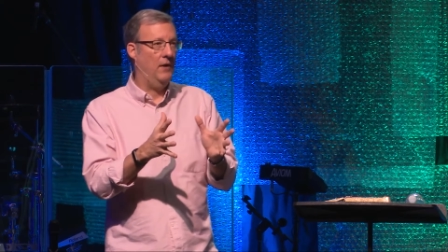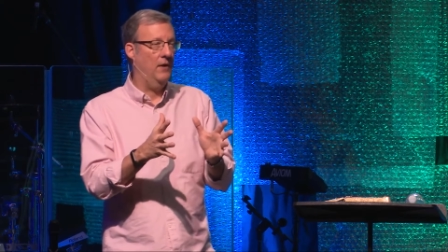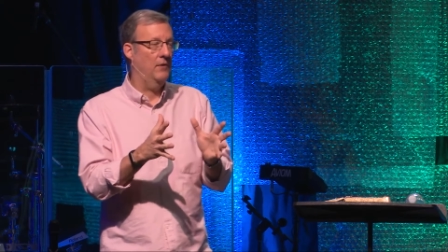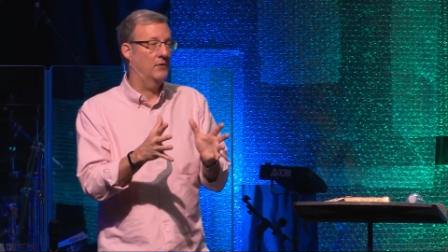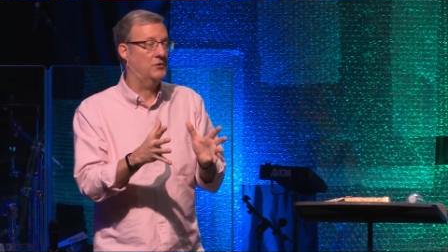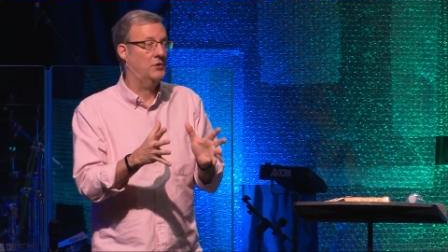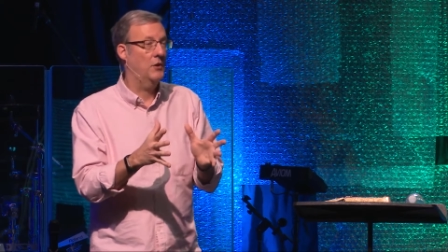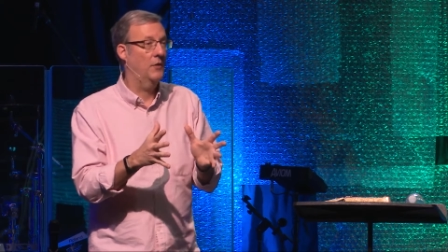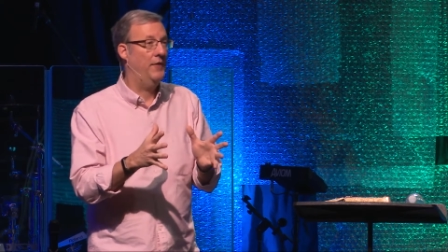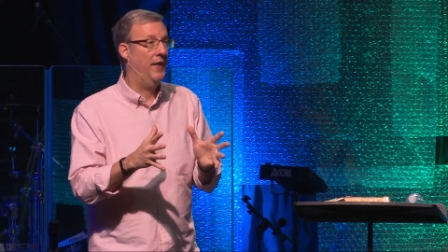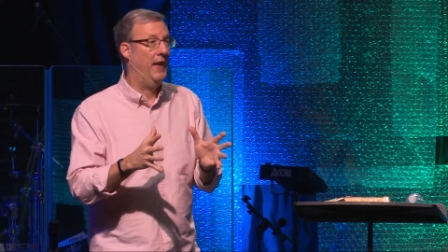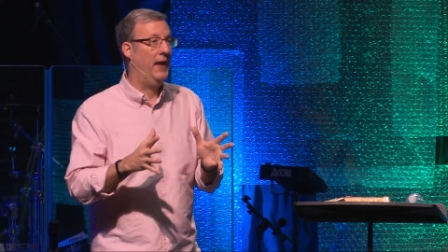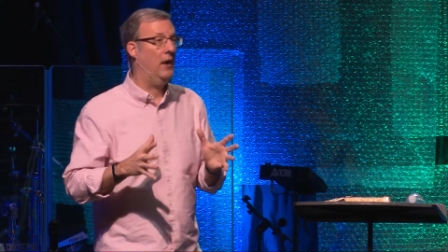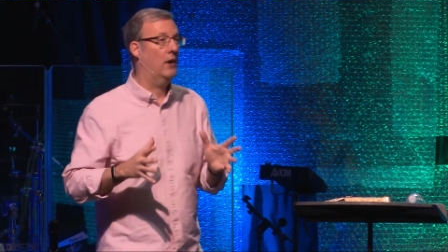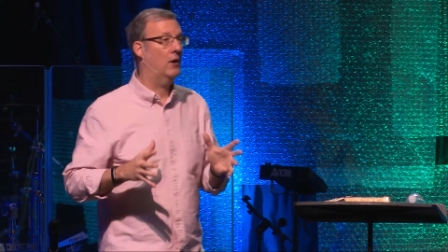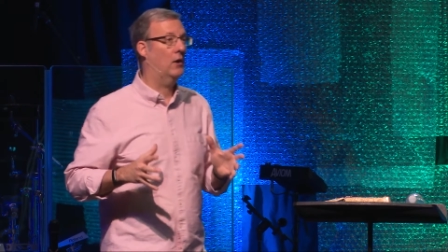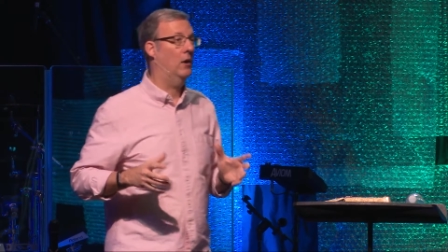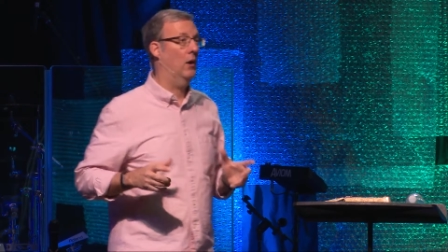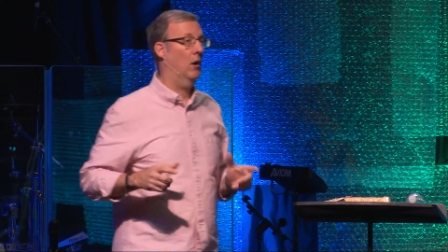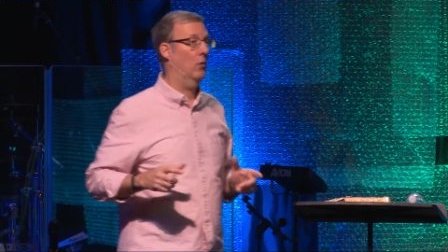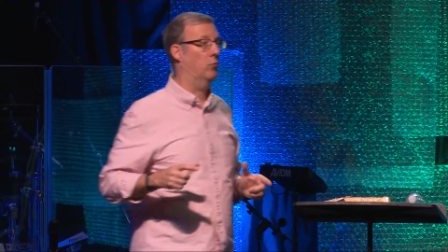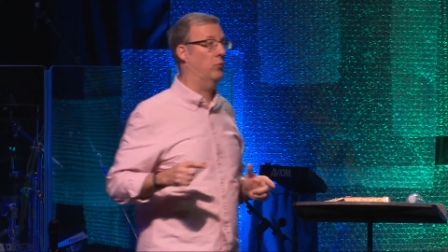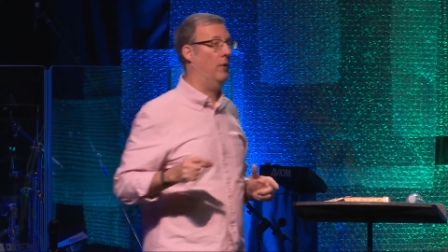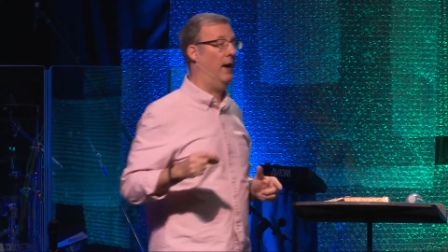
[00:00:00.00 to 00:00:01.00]
And so they
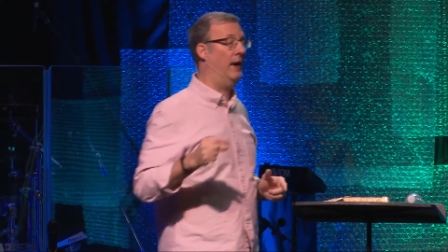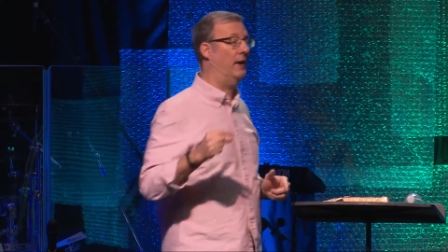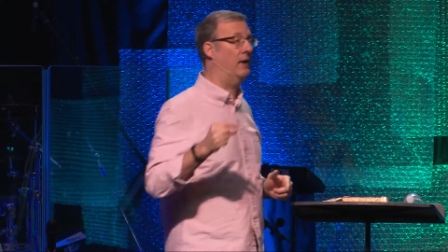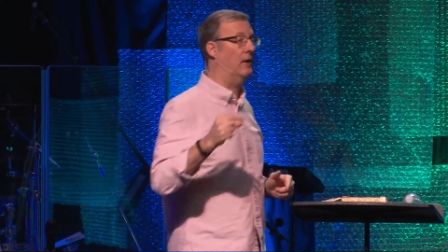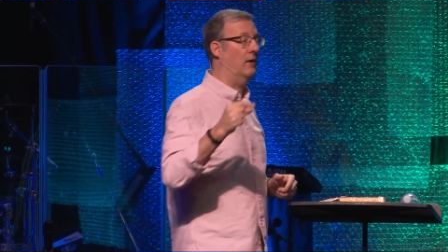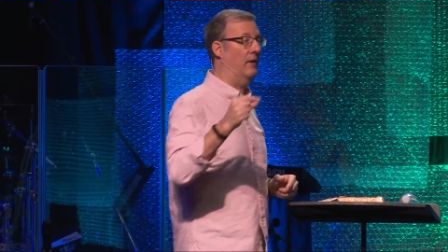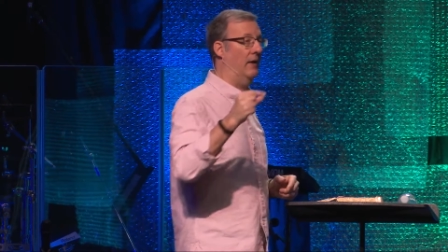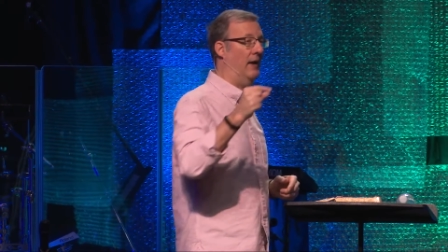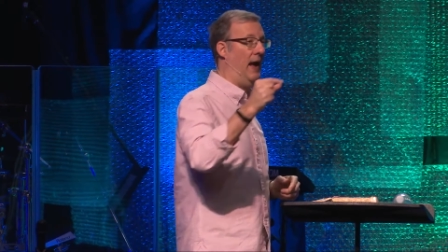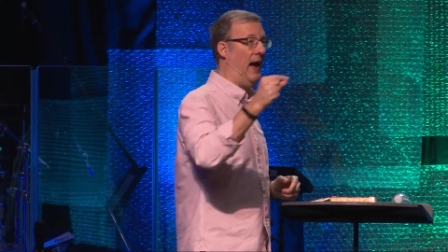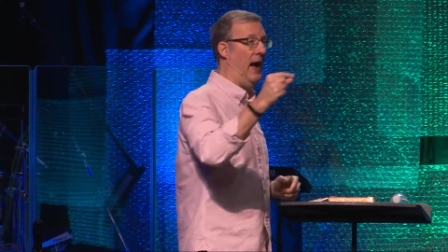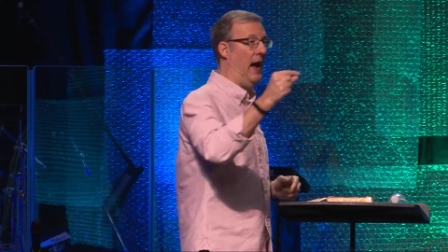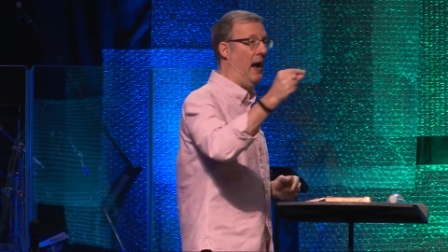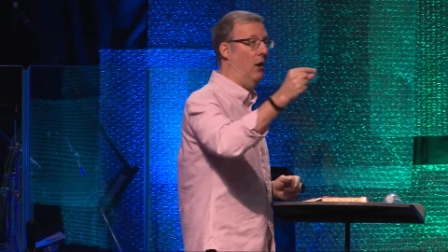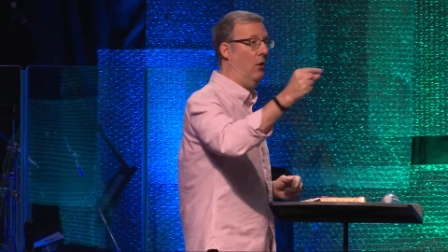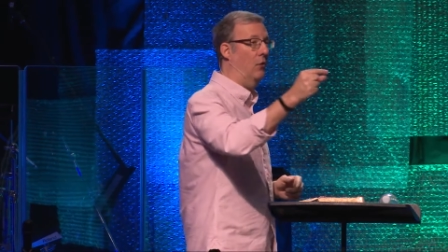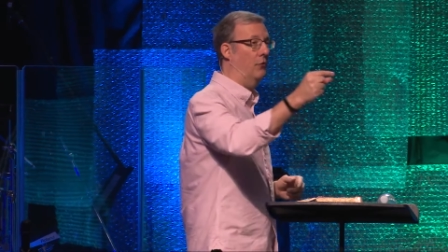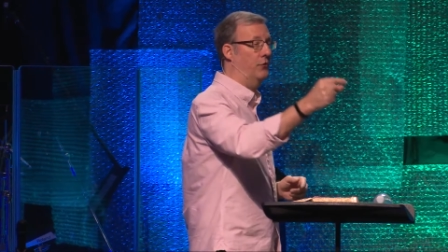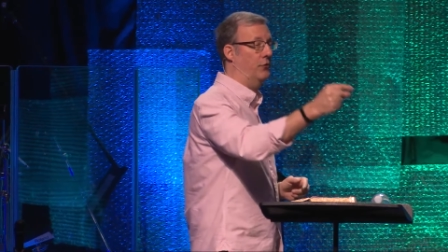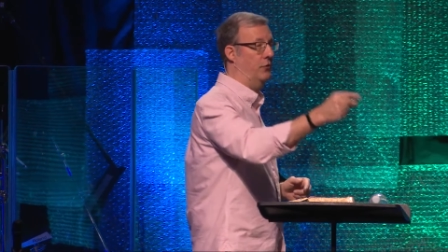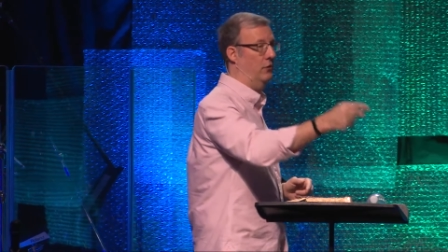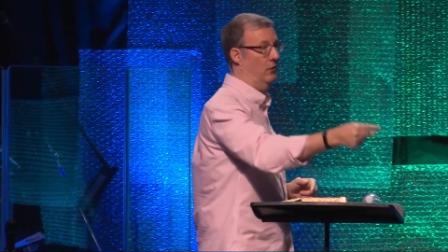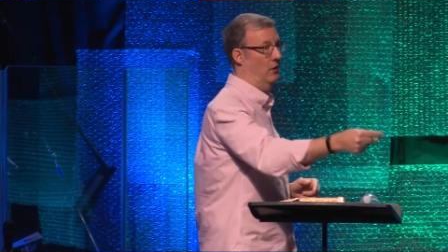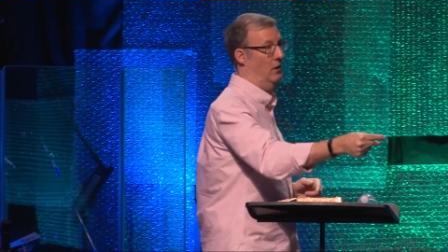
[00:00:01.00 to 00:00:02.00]
are regularly
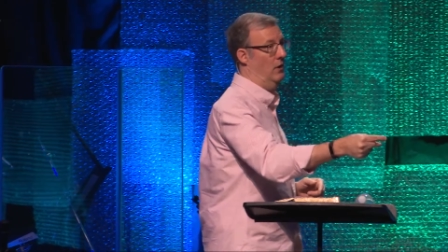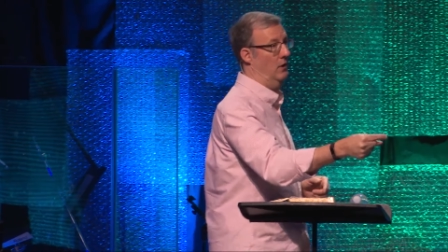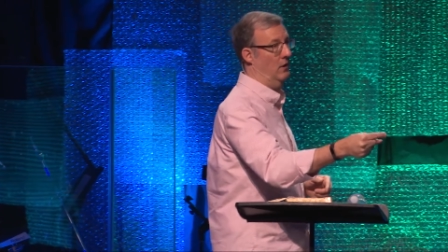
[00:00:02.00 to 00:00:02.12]
out